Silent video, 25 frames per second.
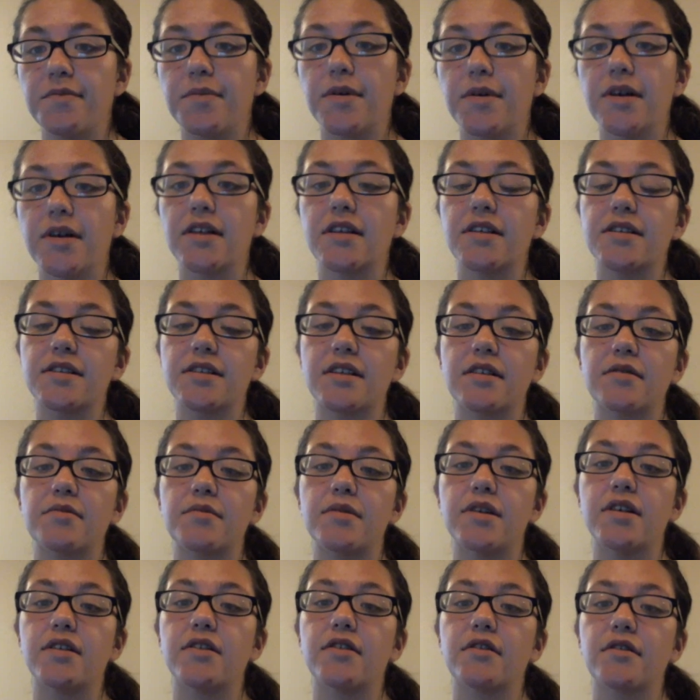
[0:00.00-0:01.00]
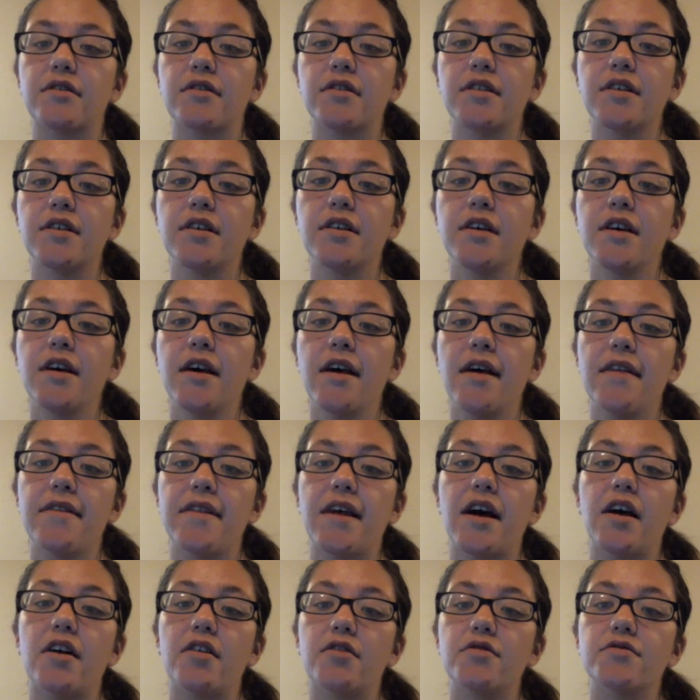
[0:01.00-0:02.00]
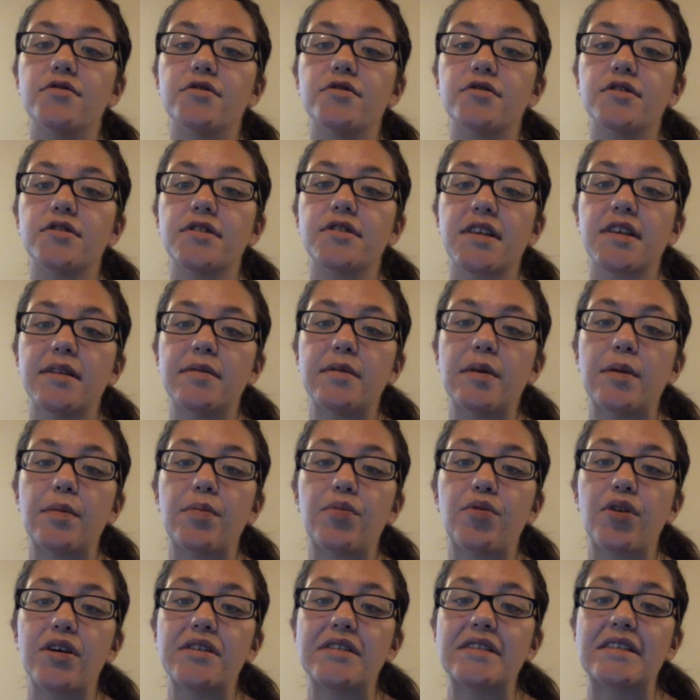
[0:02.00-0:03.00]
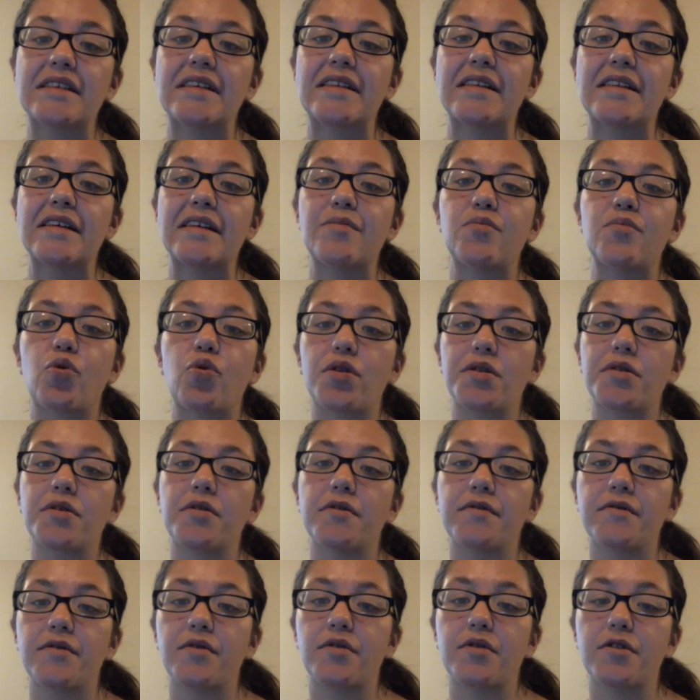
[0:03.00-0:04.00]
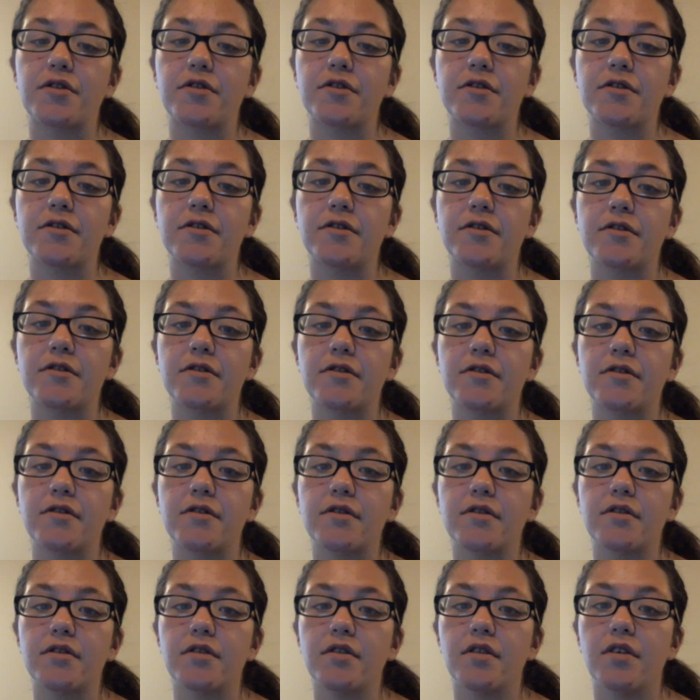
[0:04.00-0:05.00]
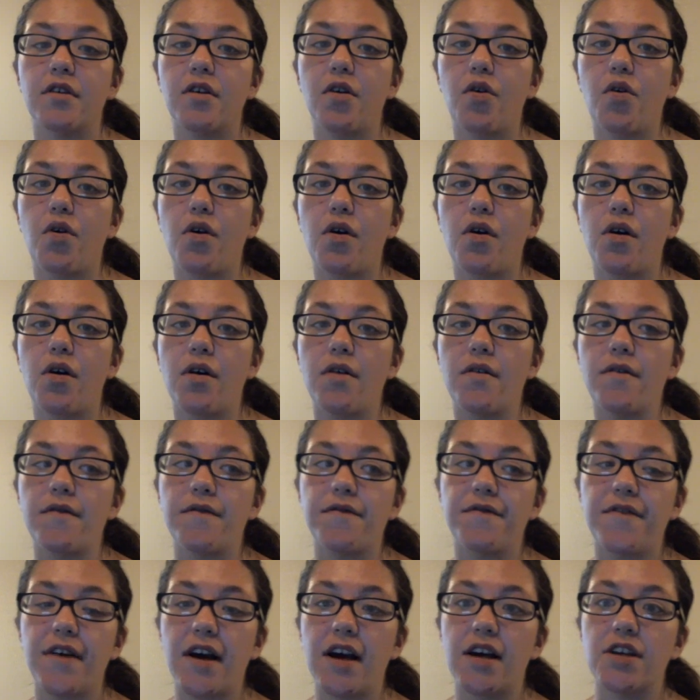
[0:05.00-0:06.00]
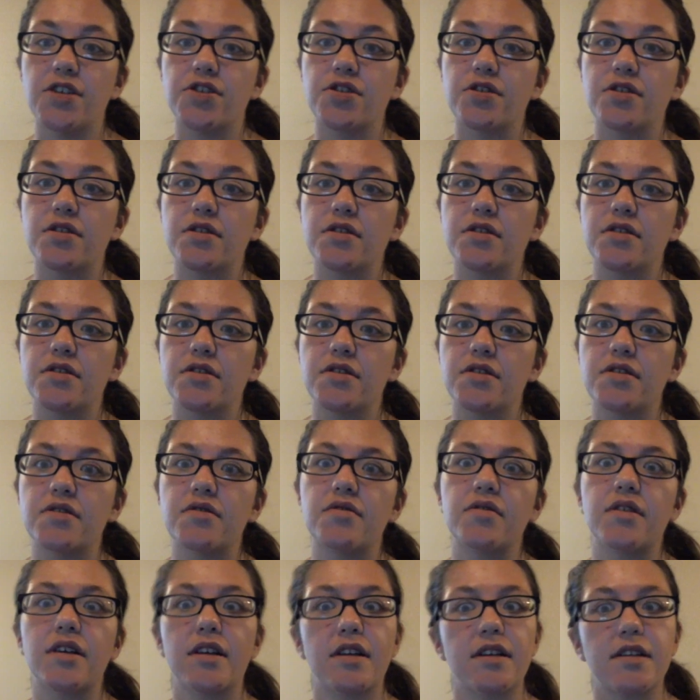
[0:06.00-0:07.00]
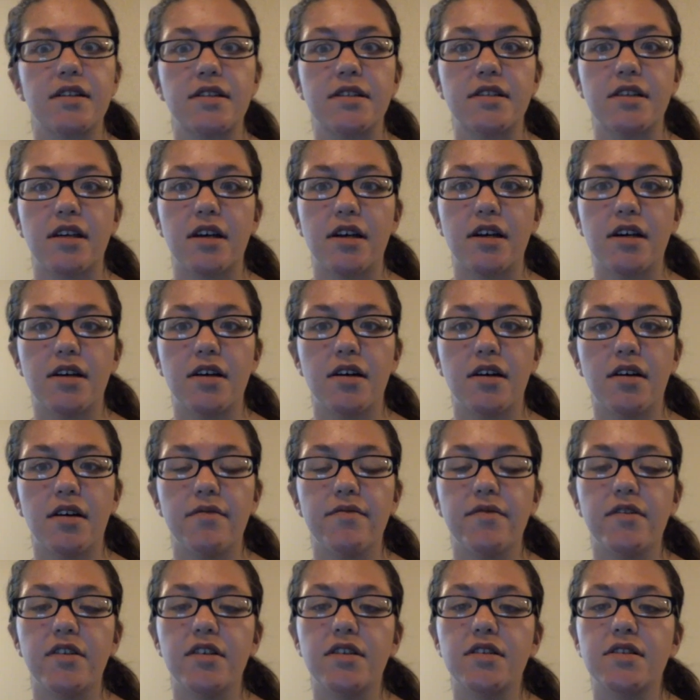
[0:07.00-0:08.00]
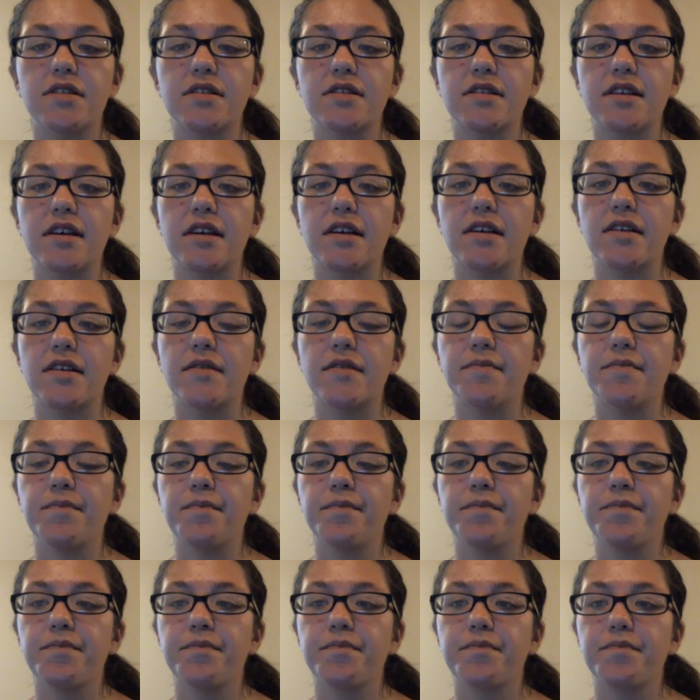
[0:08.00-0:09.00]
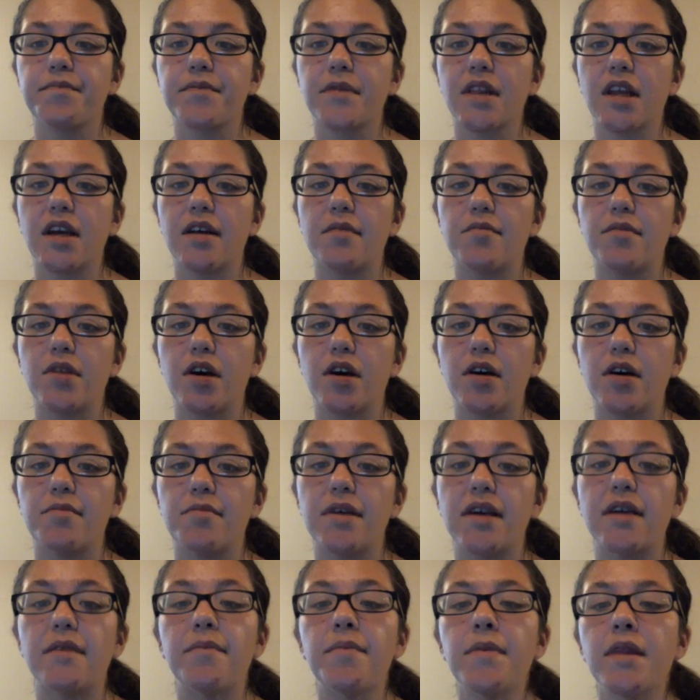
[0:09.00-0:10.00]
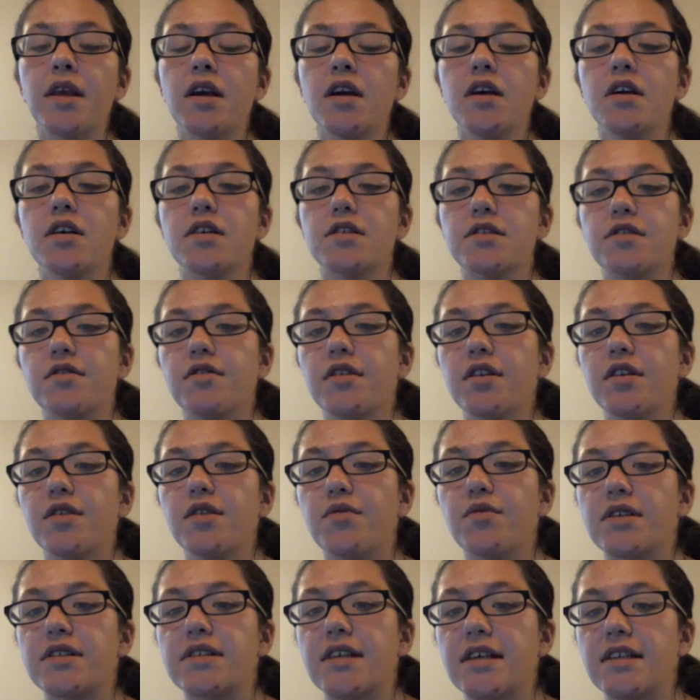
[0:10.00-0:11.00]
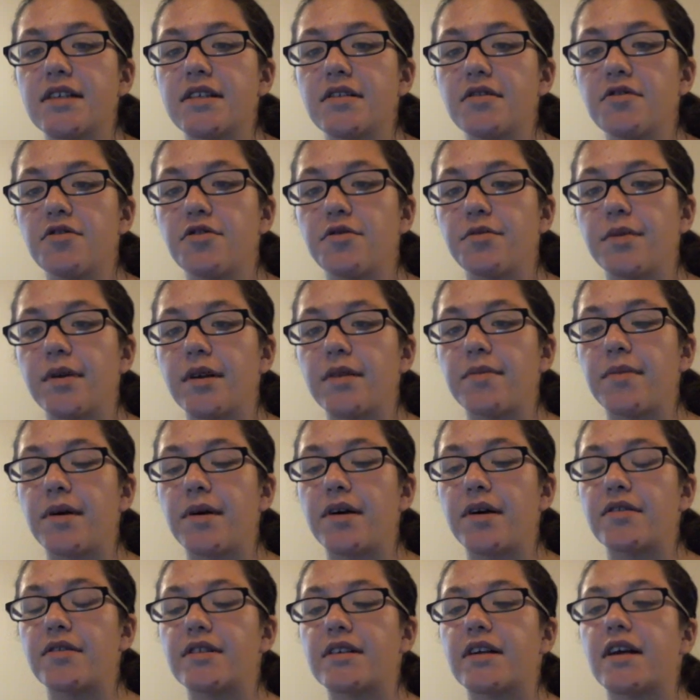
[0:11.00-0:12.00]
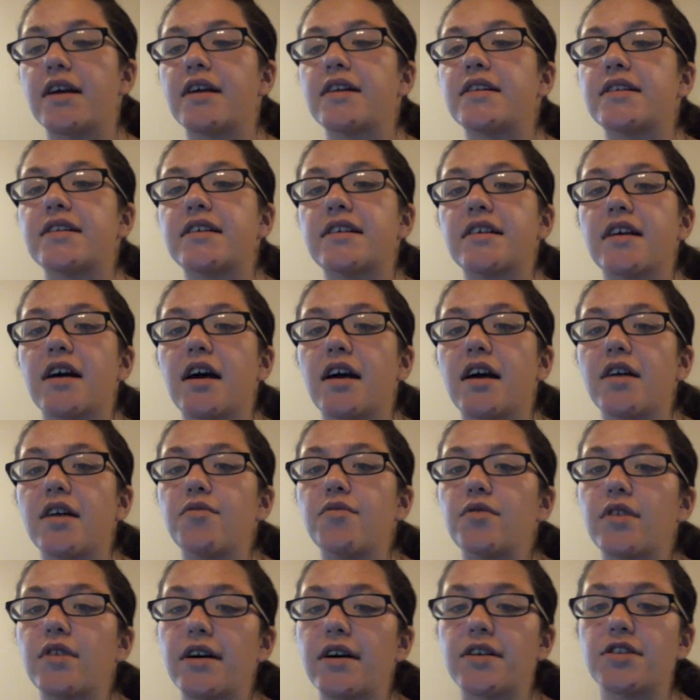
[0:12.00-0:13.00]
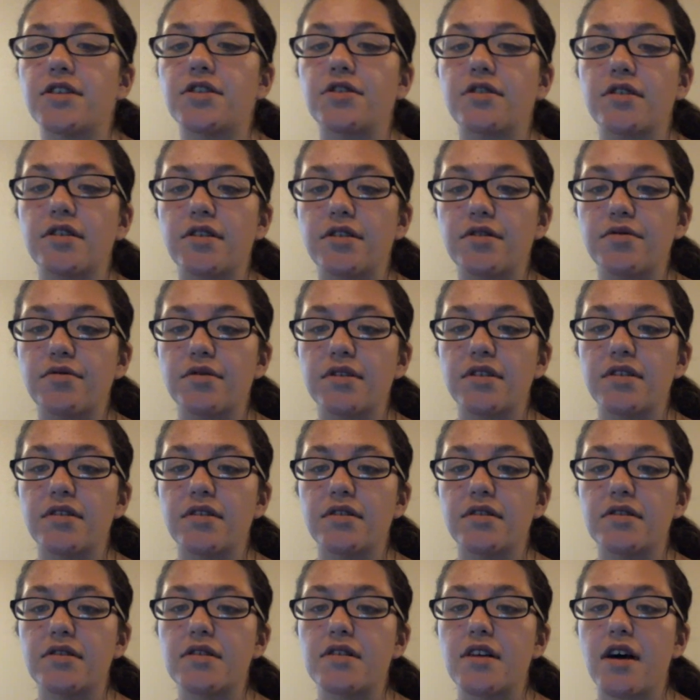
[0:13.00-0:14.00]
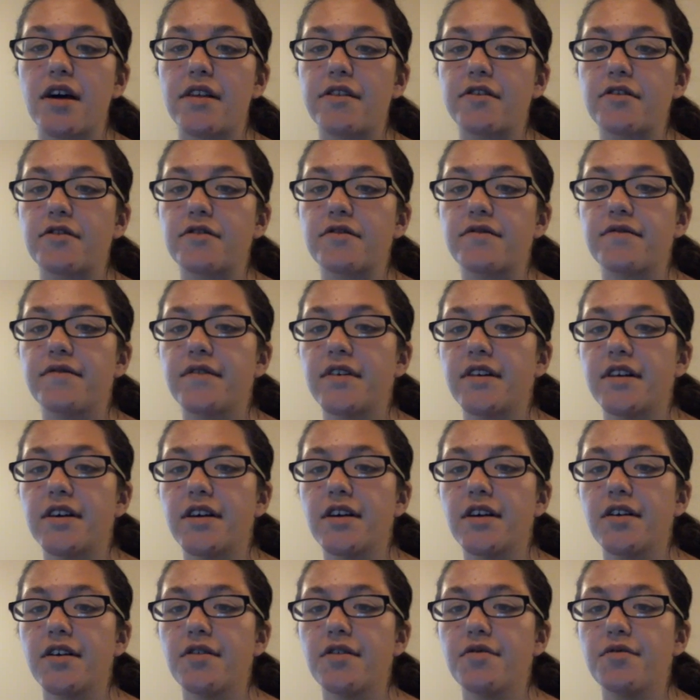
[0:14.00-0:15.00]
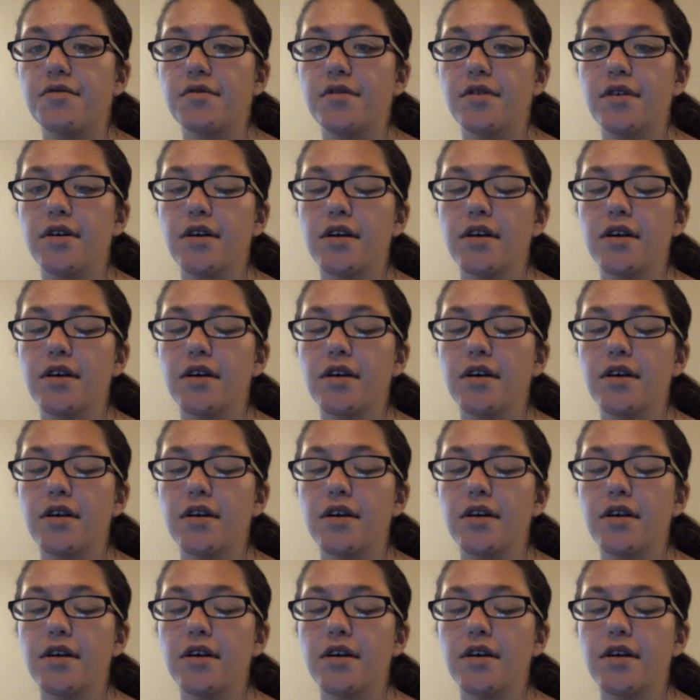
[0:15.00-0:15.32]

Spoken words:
but it's going to be that alter is going to be present in a more covert fashion so that it's not obvious that I'm not me. So anyways, that's a little bit about D.I.D. I will actually do another video